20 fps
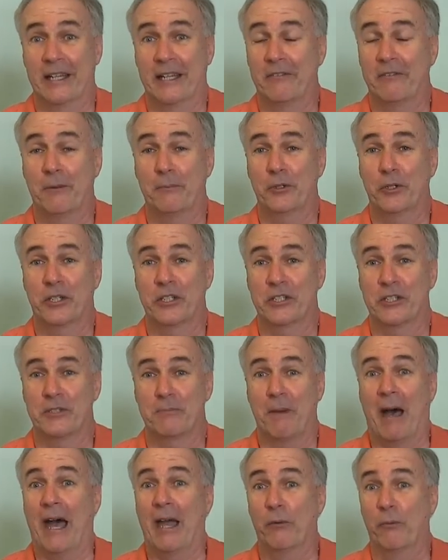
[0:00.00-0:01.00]
None of them you can
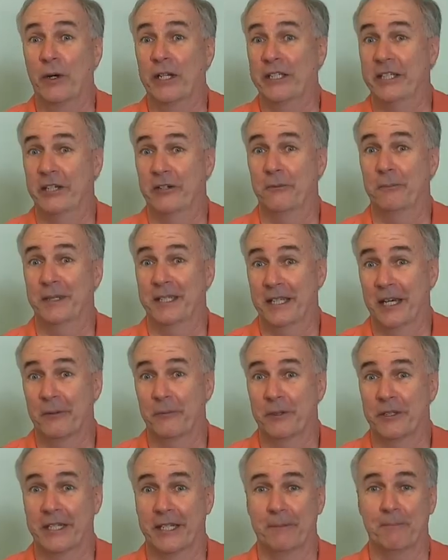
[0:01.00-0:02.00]
just buy one year and be
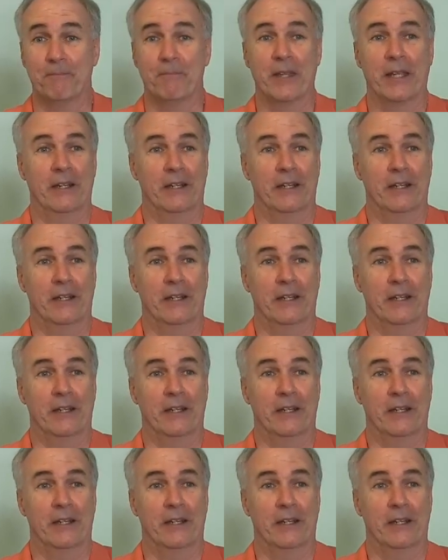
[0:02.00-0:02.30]
done with it.